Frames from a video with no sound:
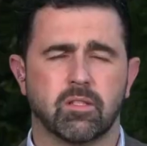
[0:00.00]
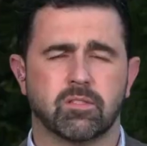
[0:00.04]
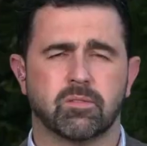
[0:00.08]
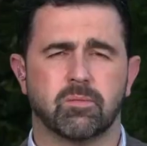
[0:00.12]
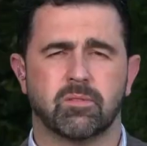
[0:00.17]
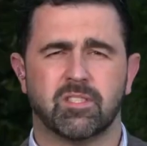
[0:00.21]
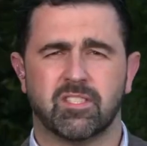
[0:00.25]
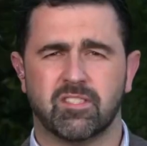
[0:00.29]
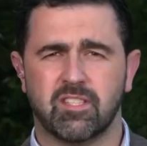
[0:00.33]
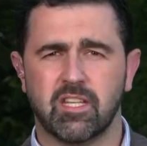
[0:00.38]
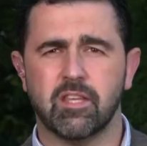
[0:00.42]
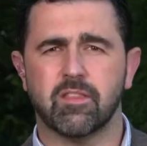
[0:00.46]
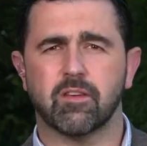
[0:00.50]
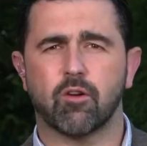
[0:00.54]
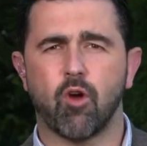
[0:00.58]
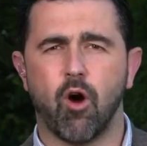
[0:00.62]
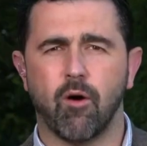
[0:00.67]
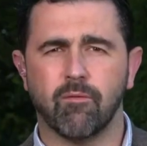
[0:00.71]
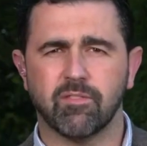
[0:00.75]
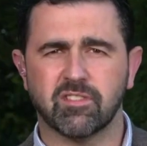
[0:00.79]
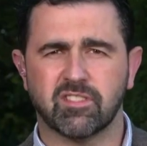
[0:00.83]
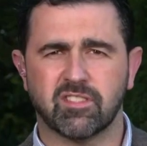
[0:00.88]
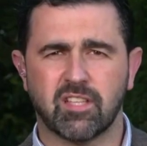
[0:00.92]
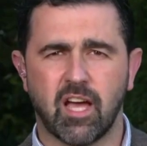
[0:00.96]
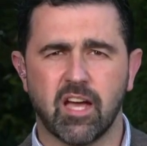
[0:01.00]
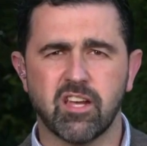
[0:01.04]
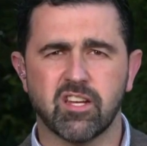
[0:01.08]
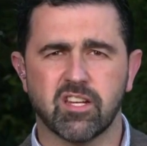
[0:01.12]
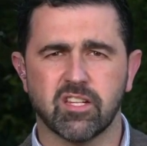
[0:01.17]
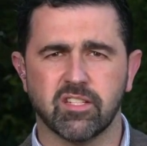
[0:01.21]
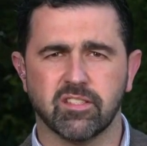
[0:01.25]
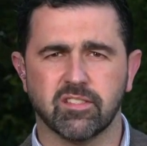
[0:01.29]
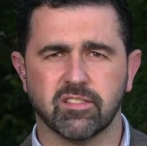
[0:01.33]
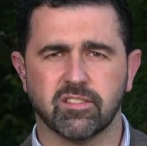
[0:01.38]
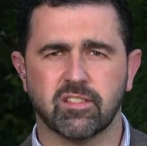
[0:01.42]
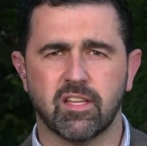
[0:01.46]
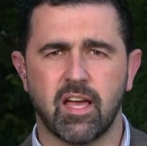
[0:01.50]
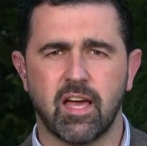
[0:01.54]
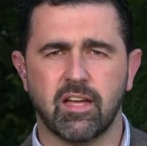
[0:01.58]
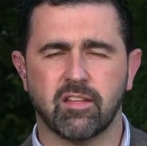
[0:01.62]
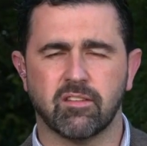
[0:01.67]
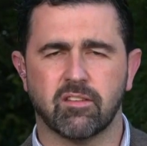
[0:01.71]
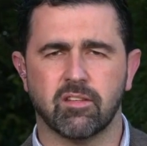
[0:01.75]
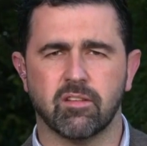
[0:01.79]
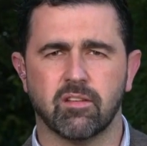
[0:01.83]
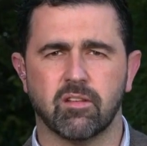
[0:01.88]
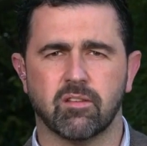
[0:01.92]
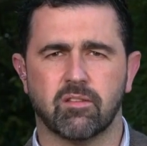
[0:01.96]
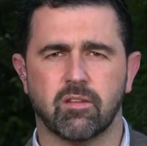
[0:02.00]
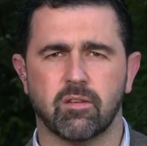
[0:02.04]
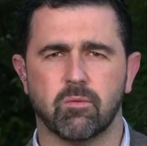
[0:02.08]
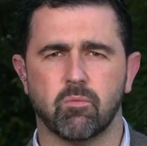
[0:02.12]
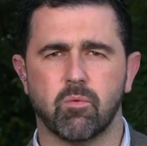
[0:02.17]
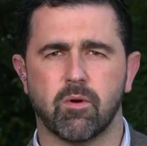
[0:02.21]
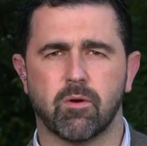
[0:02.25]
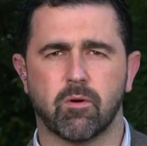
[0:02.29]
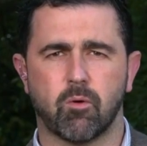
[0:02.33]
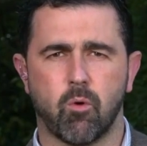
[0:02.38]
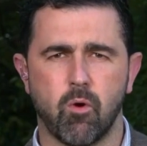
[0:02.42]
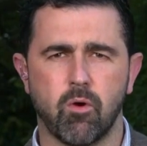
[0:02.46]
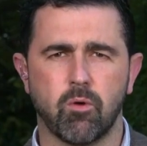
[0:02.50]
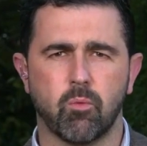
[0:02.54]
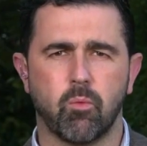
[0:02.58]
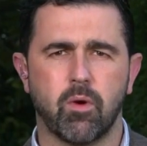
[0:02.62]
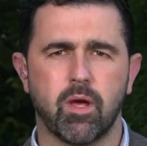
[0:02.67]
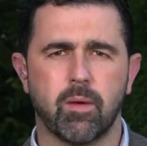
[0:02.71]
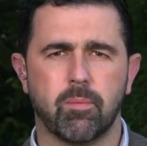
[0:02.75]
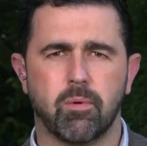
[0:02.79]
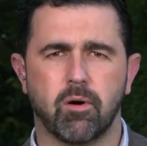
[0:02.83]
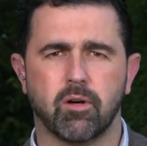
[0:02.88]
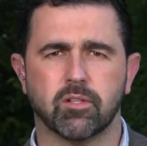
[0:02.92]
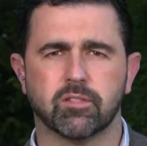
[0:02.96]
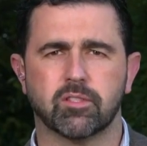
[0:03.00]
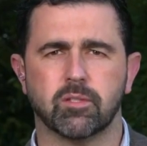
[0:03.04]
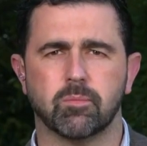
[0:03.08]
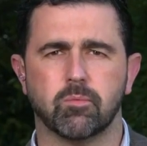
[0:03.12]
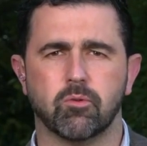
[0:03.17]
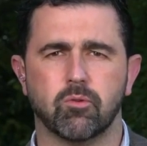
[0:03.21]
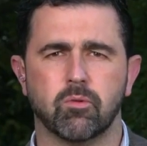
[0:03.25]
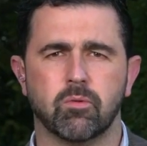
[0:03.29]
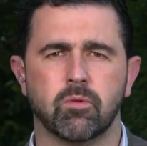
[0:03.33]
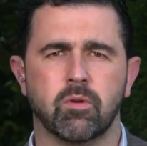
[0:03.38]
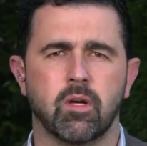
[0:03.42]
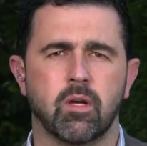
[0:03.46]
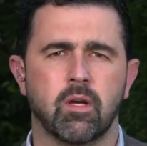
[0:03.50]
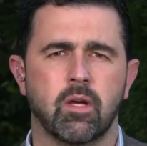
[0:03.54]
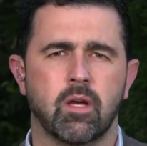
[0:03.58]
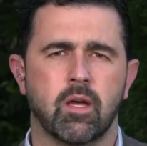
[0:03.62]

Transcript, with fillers: steer the conversations and to, to recruit where possible